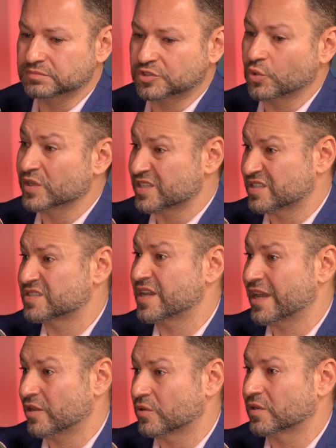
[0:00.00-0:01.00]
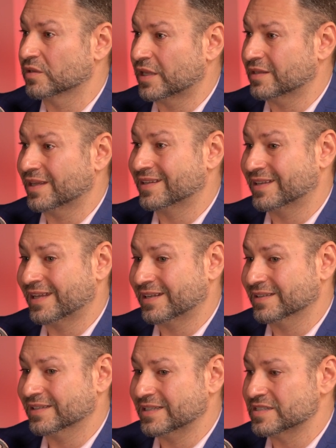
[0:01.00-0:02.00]
do as I say, and
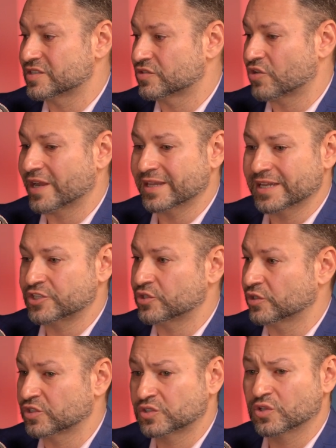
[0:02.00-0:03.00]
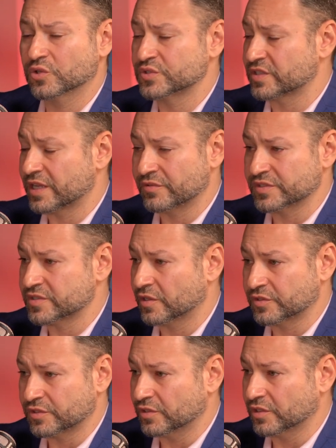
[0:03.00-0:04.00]
at least try and get you close to that
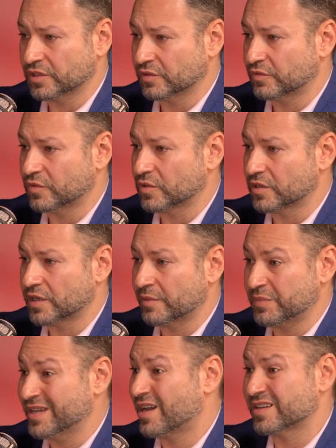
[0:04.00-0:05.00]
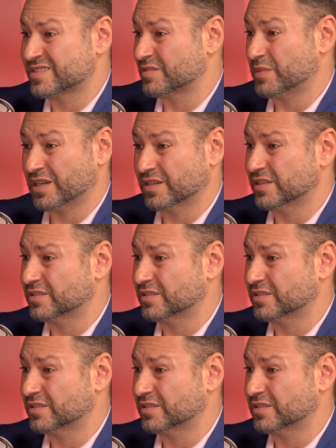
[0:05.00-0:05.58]
result you're looking for, and being honest about it.